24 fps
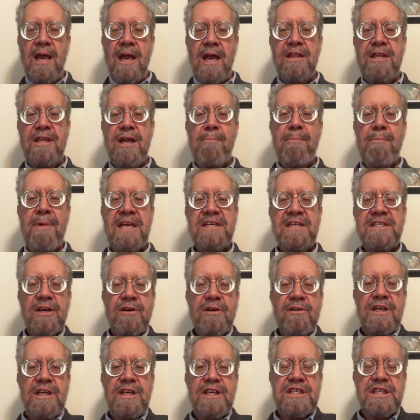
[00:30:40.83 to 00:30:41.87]
and they're
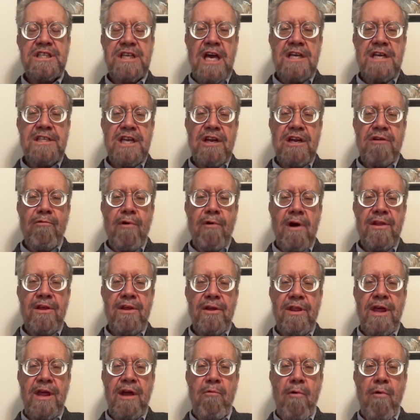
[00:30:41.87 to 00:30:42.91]
basically discussing
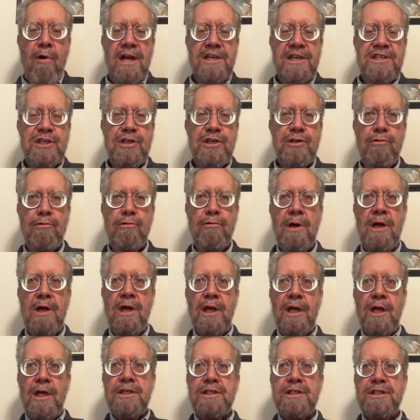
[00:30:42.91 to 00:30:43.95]
whether they want to
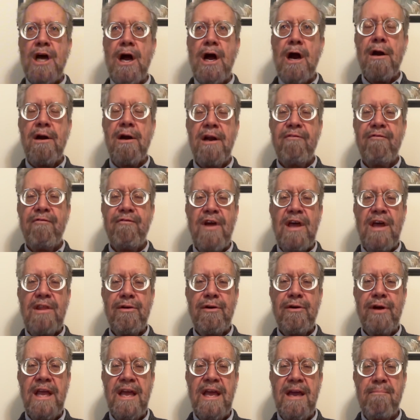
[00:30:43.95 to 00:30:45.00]
tar and
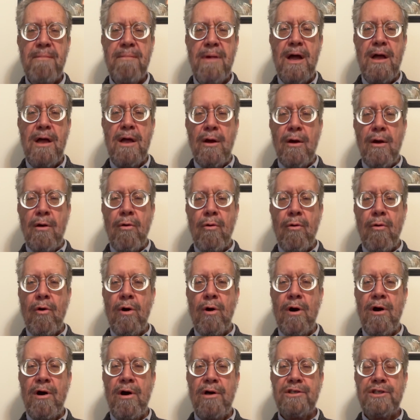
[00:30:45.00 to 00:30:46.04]
feather him
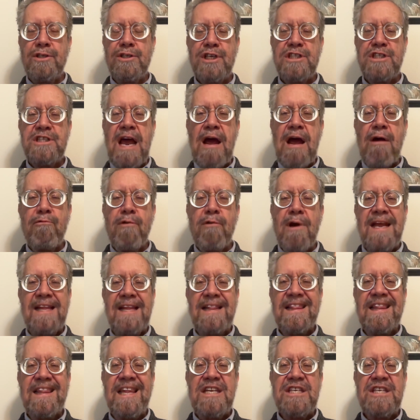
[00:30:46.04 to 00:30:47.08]
or just
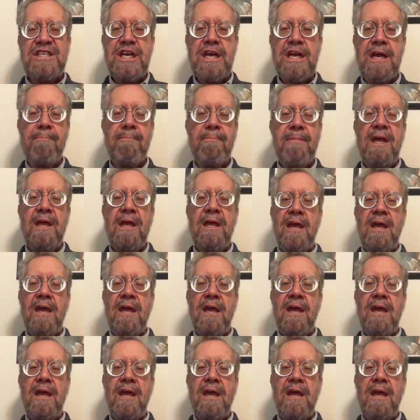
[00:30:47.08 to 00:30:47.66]
outright lynch him.